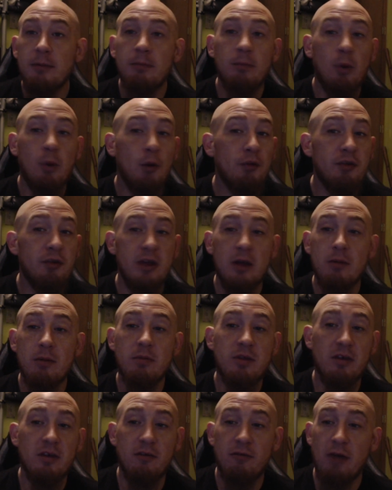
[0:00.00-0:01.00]
Both teams
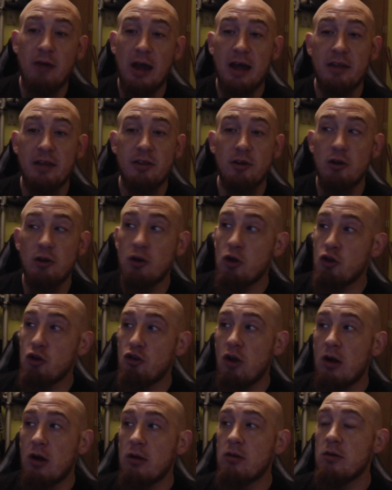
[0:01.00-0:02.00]
have had their
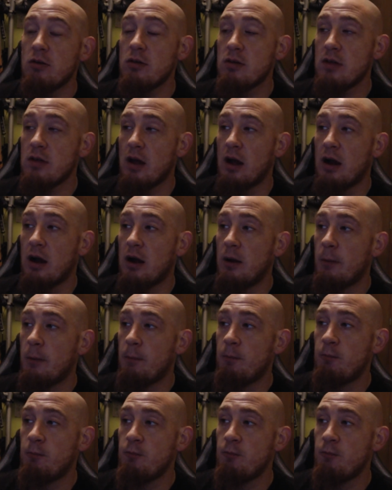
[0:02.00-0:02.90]
struggles. Um,